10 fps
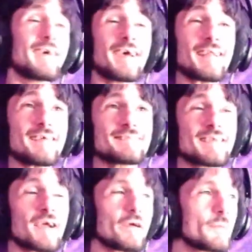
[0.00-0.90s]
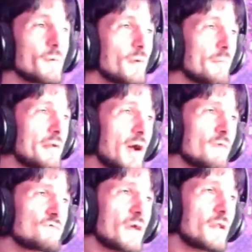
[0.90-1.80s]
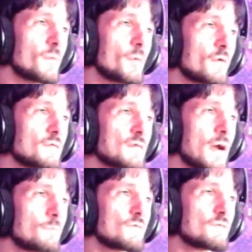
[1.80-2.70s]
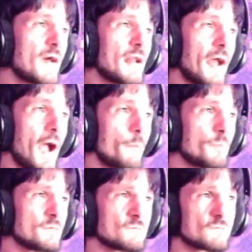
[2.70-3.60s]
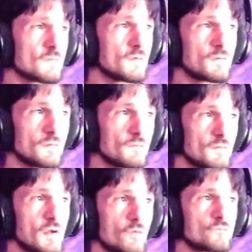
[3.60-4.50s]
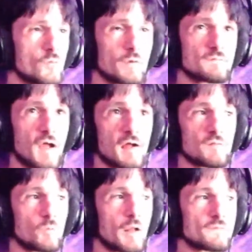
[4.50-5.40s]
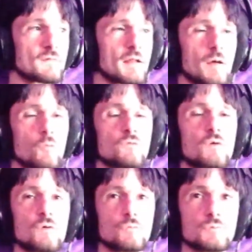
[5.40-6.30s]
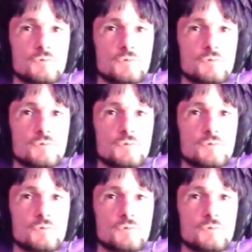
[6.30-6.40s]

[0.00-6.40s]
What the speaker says: It is scary, but I mean, I've said it a million times. If that happens, then I'll do exactly what I said I would do.